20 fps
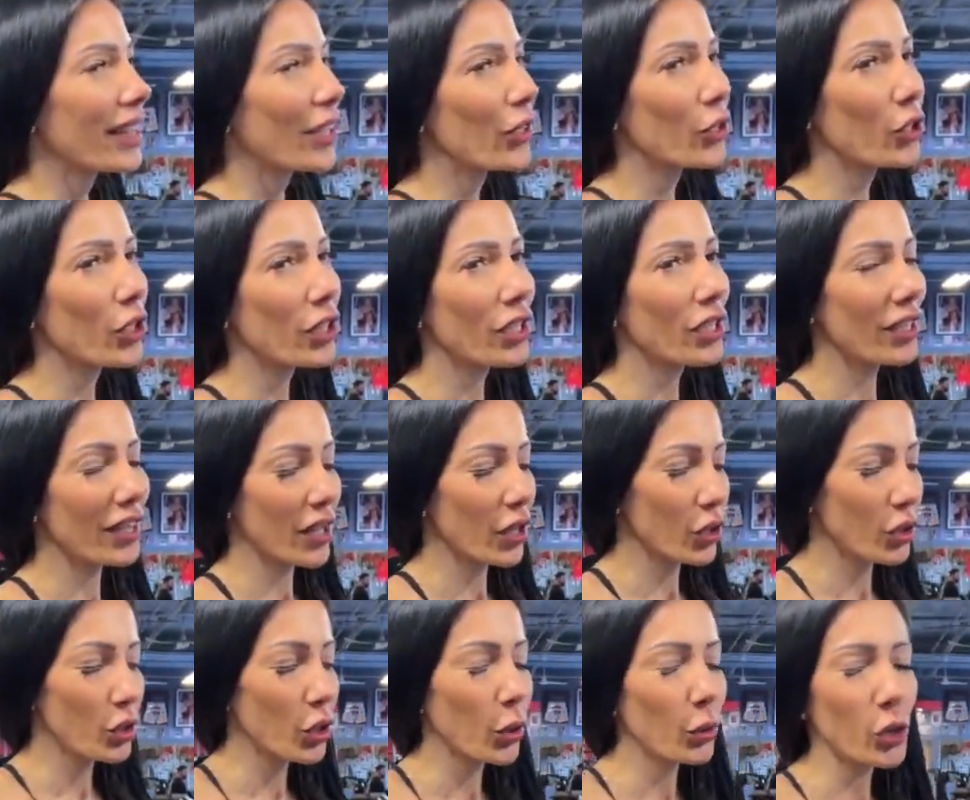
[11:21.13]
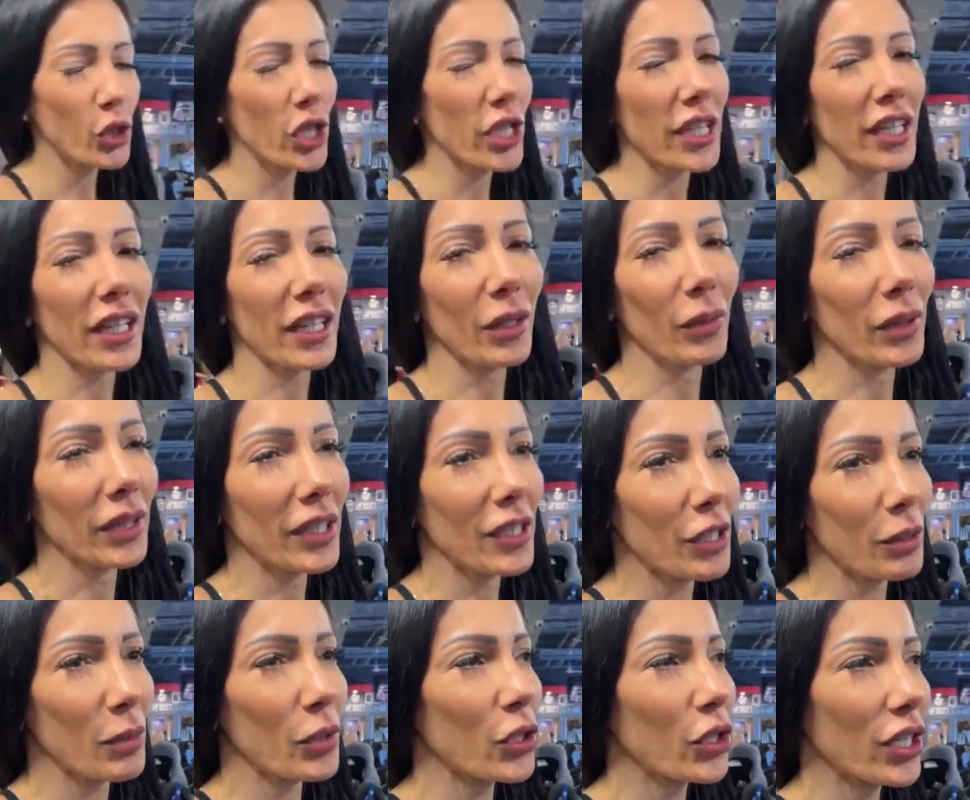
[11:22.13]
There's no cheating with
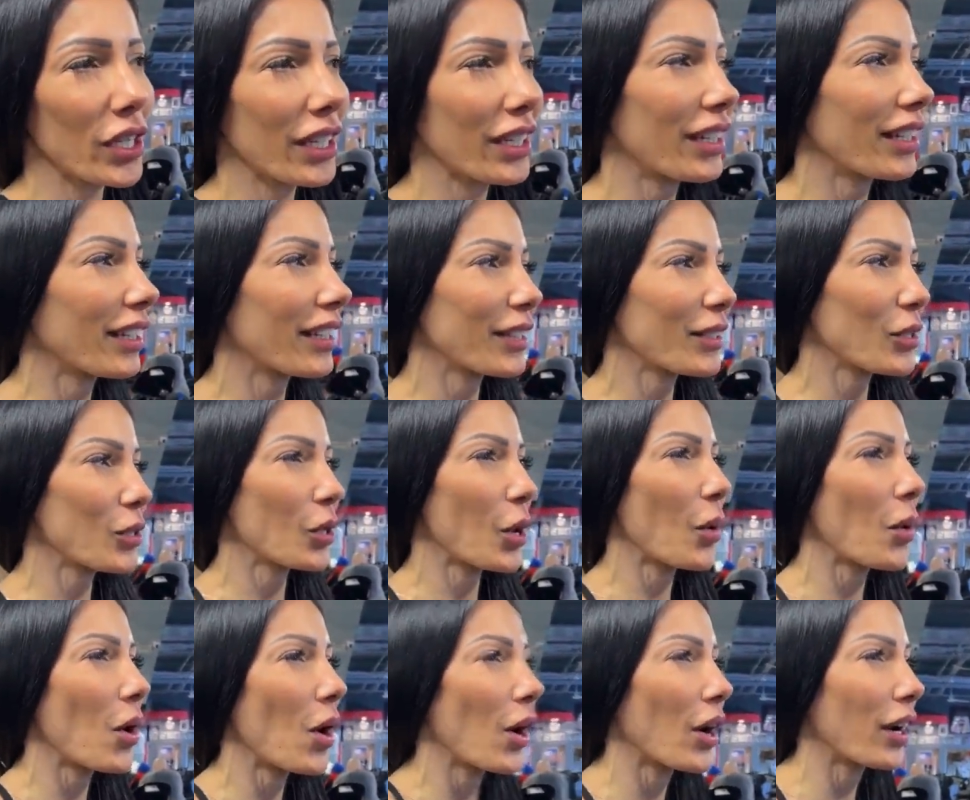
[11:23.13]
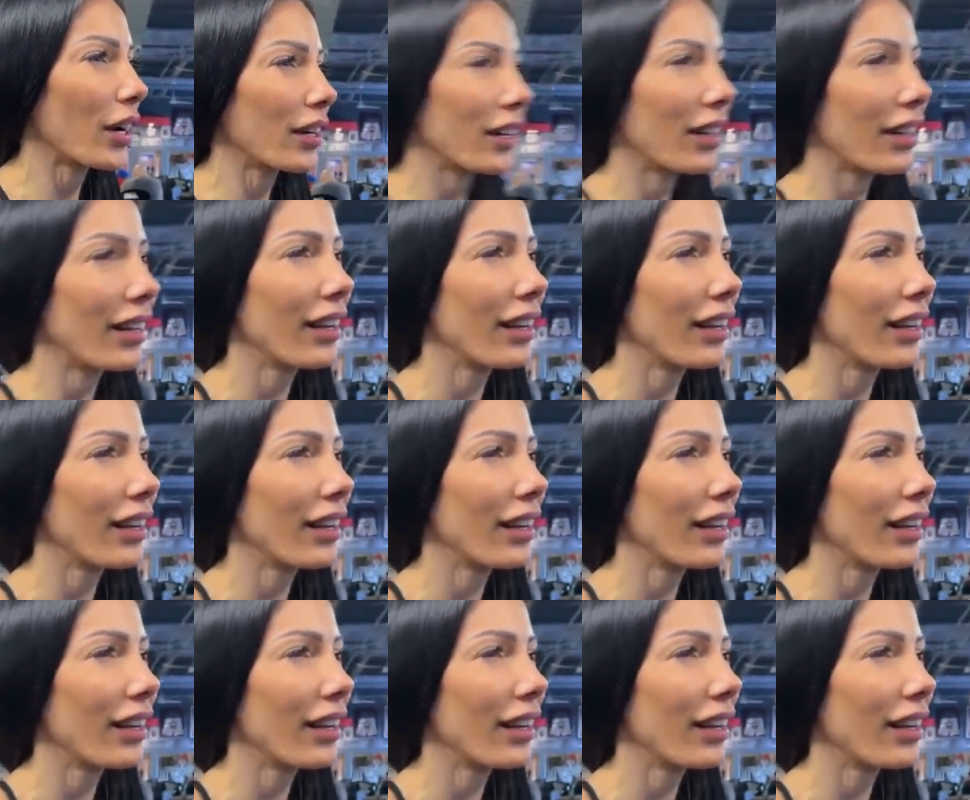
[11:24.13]
this machine. It's so hard.